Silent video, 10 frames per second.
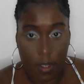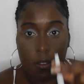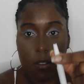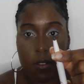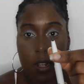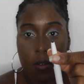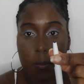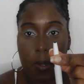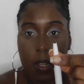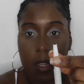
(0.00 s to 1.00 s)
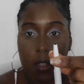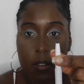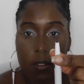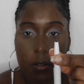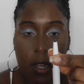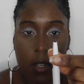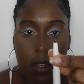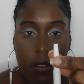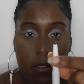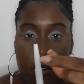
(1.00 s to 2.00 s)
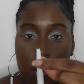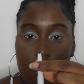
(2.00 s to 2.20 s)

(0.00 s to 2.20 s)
it's this like little pen here, so it's quite a nice